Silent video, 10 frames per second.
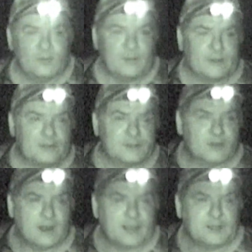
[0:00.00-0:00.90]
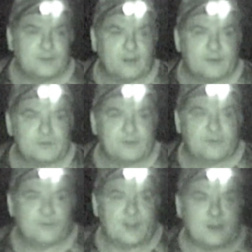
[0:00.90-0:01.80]
Oh, wait a minute, this hiking trail goes in
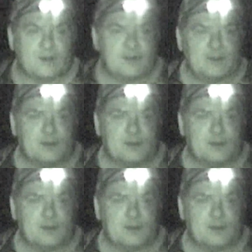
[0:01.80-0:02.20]
through there.